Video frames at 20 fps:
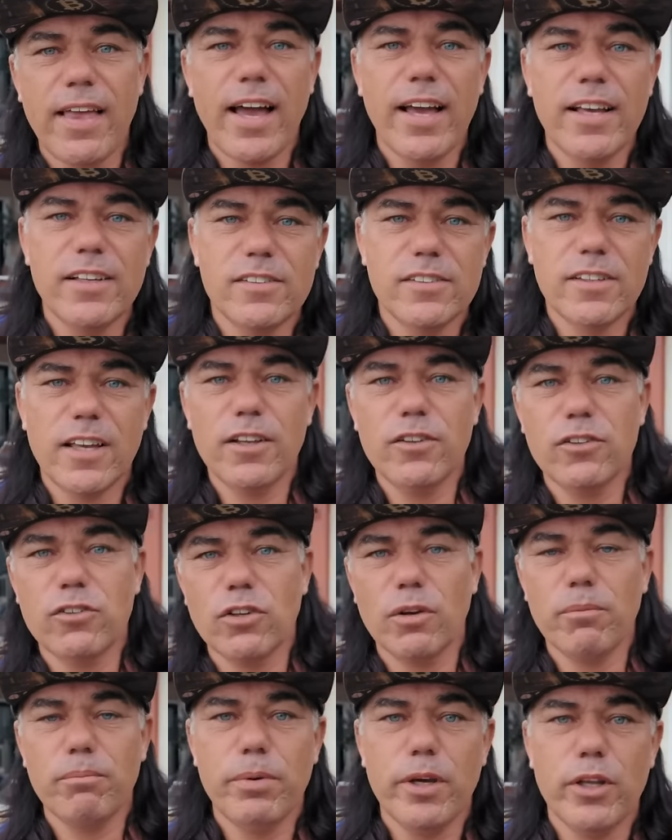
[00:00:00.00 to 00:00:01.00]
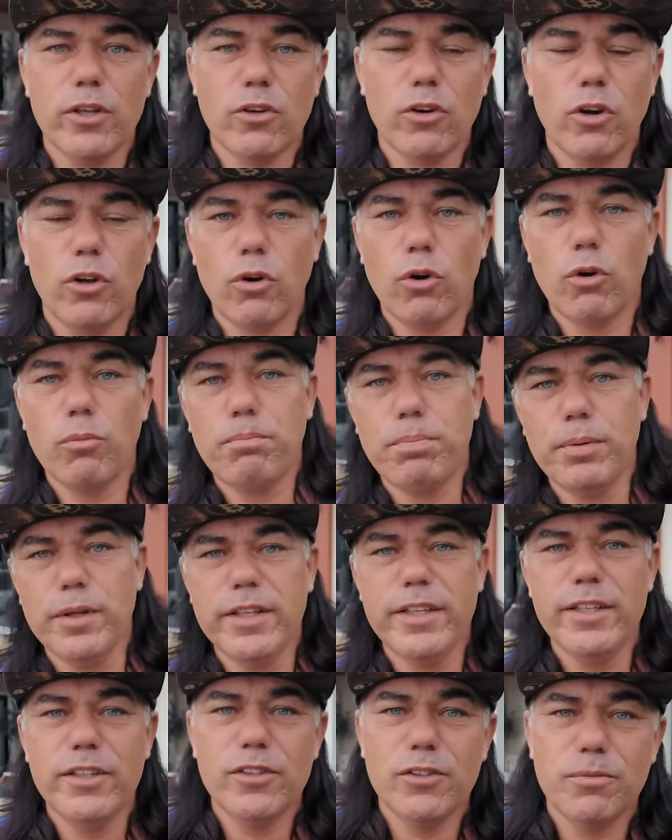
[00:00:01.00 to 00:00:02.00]
i send some bitcoin or
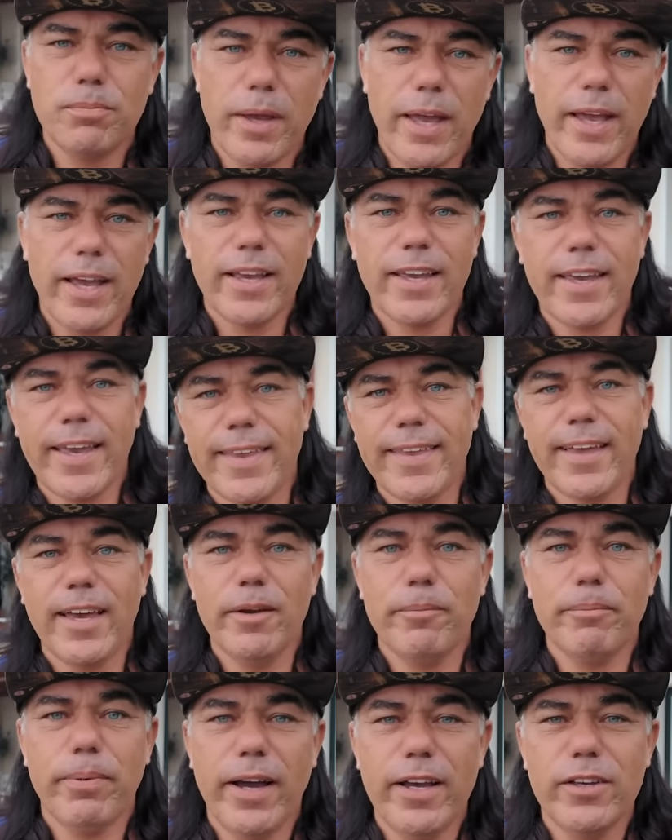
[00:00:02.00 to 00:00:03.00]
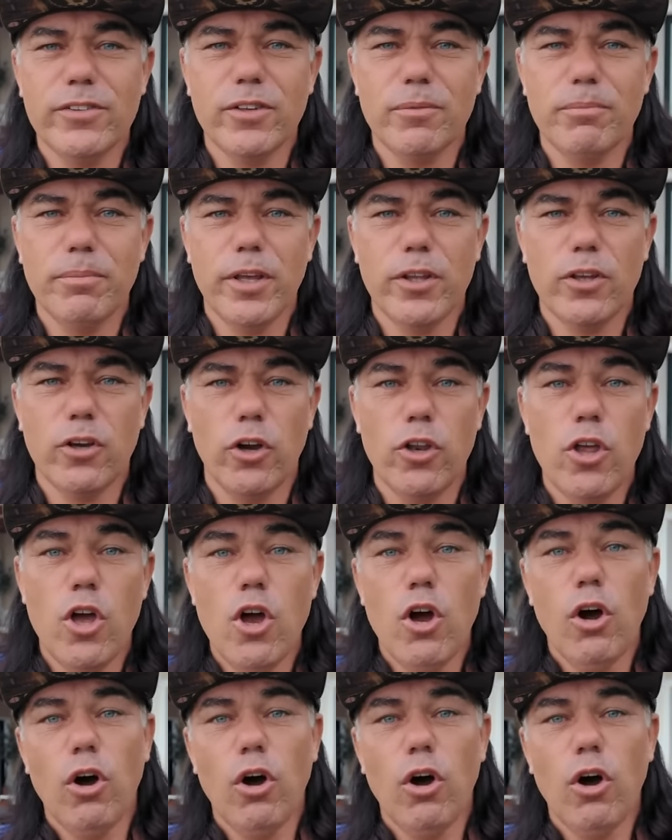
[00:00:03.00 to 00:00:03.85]
please bank can i buy some bitcoin